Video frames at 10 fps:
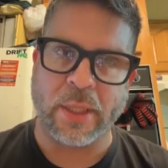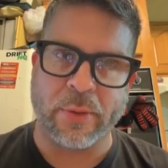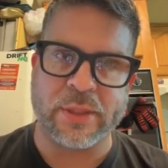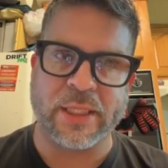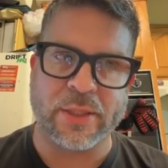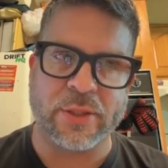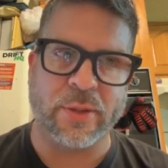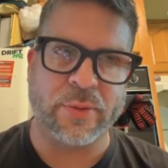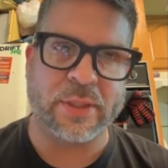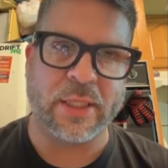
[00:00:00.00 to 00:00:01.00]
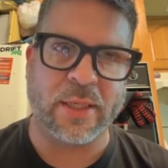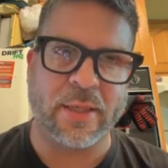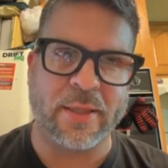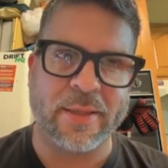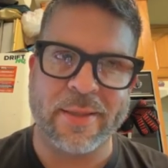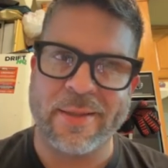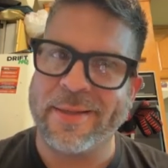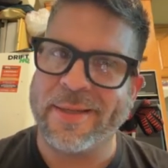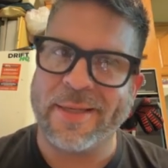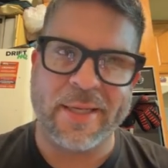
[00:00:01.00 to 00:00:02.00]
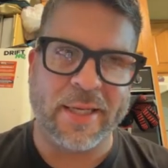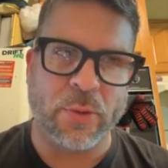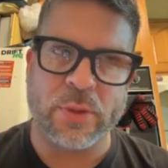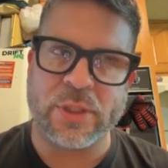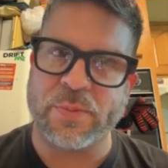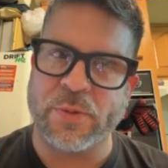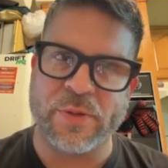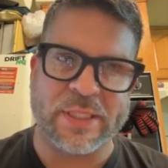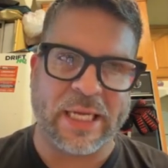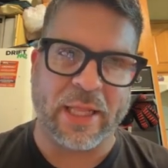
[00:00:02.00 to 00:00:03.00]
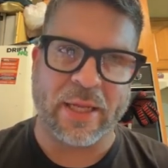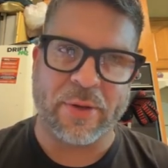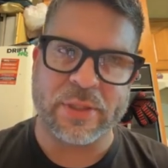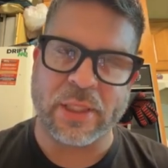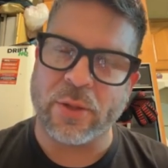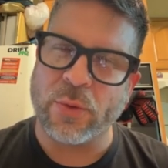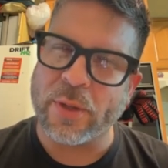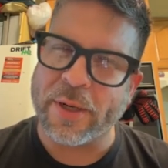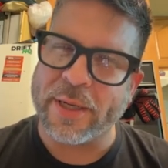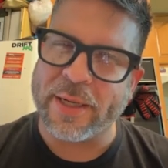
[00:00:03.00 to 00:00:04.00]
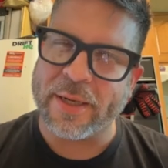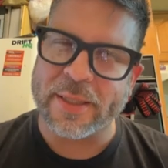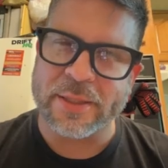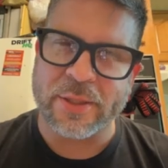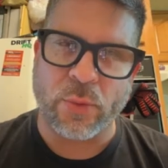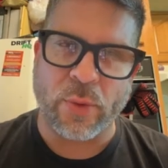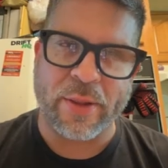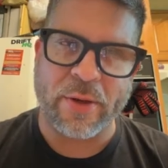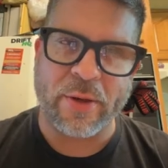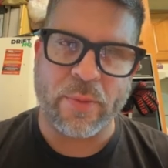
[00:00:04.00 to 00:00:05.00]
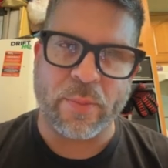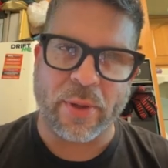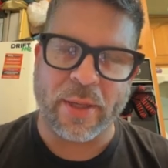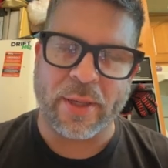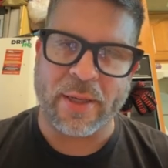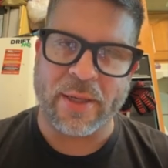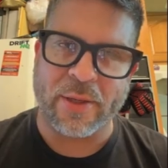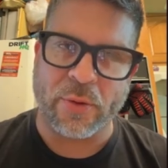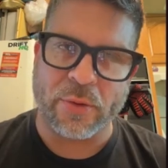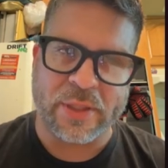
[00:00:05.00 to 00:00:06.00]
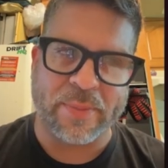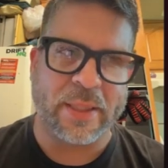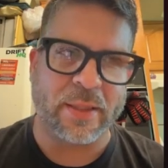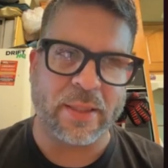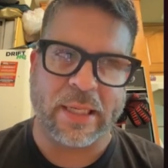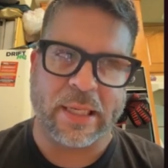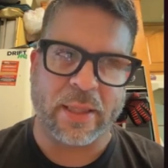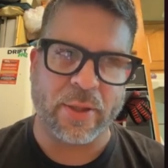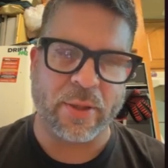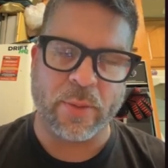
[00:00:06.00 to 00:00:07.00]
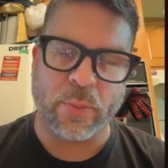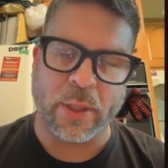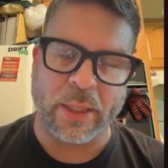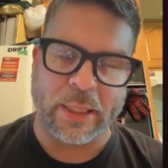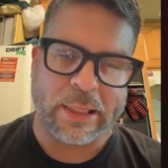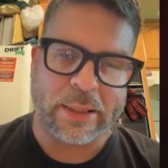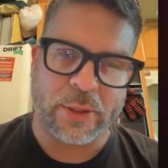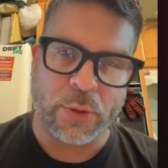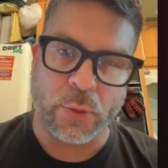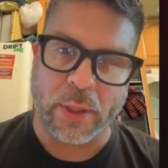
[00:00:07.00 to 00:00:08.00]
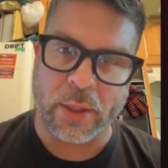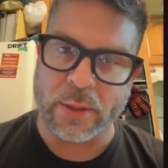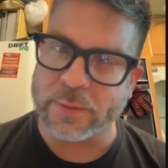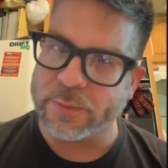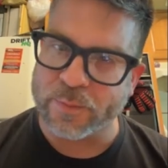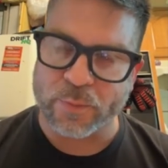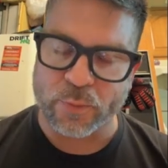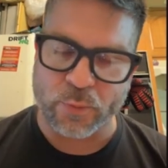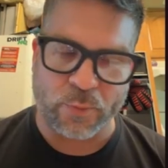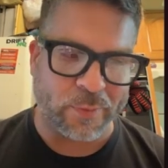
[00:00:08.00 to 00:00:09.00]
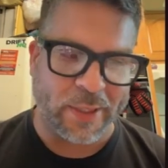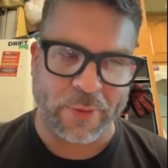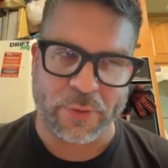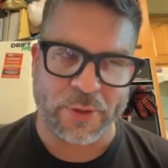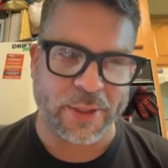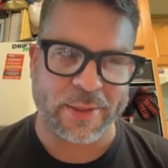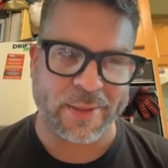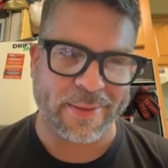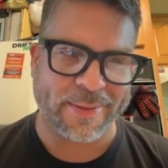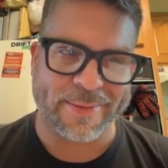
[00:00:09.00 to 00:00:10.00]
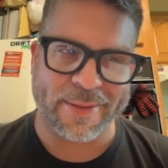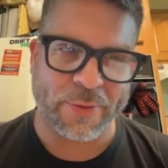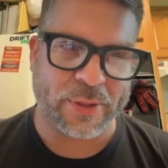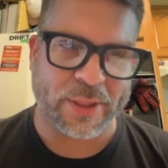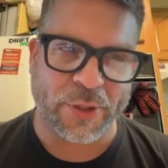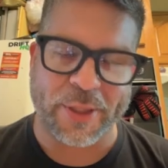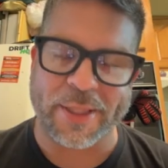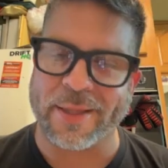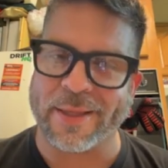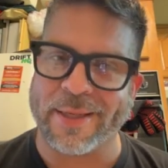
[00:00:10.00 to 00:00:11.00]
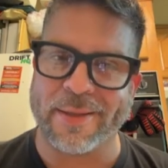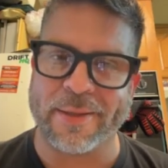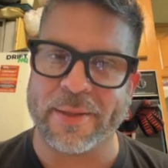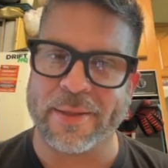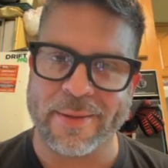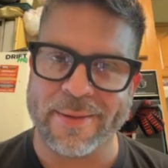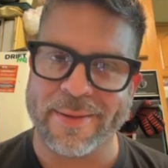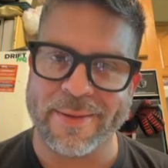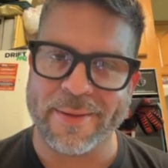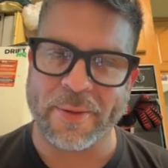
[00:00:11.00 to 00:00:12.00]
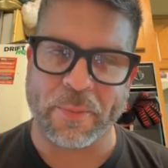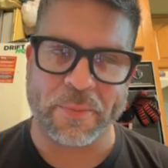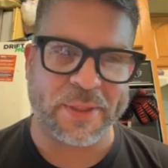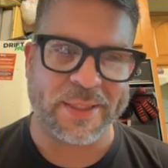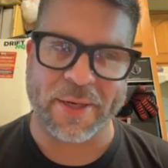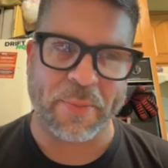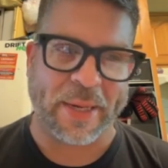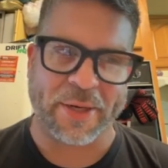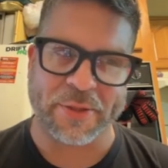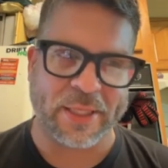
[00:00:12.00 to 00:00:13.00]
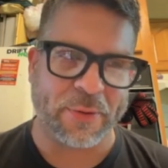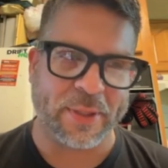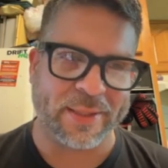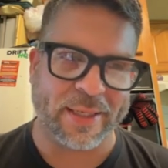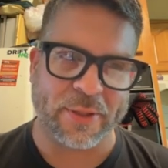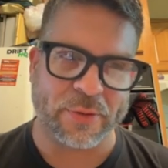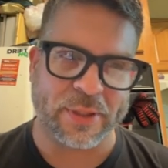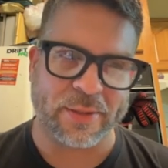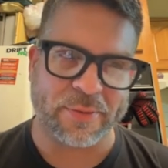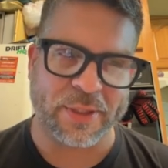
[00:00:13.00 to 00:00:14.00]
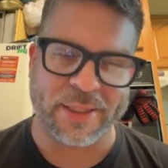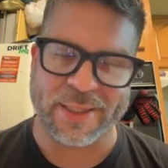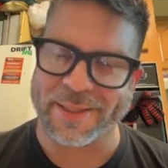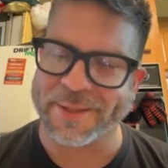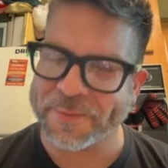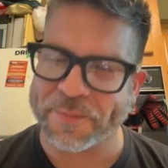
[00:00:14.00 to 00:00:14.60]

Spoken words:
Yeah, I would say so. It was smooth sailing. I was a little worried there because of the weather, but ultimately it cleared up when it needed to, and it was just it was a good, clean set of battles that went down. It was sick.